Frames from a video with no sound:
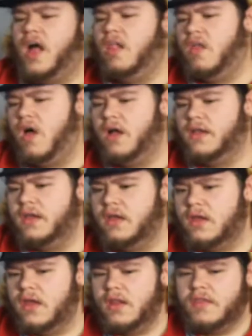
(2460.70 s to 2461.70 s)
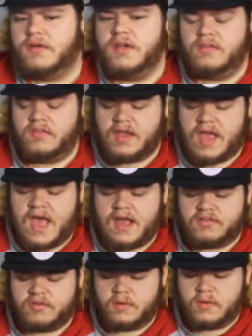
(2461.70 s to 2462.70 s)
long. There is like
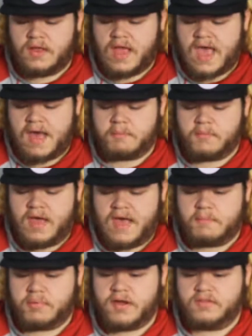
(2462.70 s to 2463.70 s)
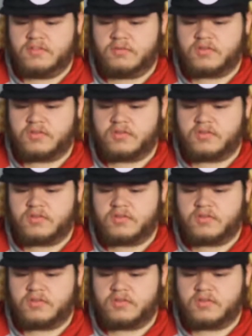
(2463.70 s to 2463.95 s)
actual hat presses which I